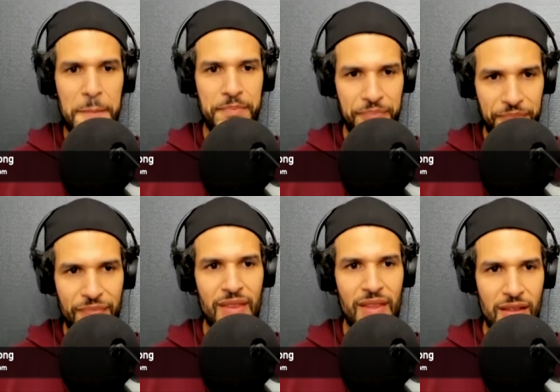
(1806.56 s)

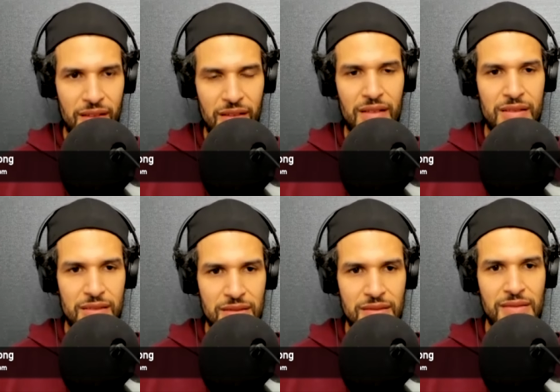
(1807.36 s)
All right. So
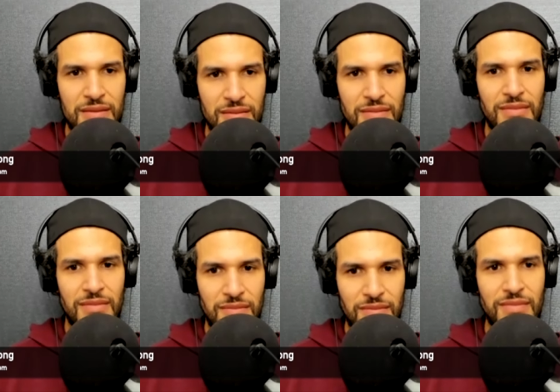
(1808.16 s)
that's toxic to the
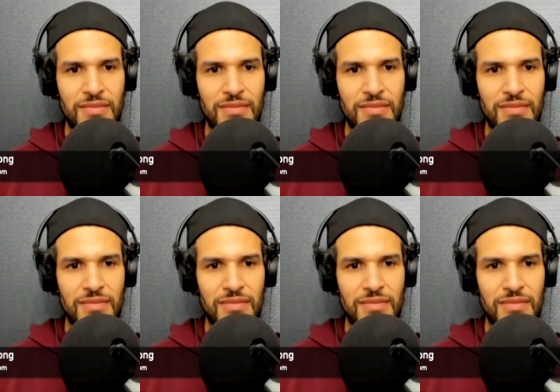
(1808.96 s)
lung.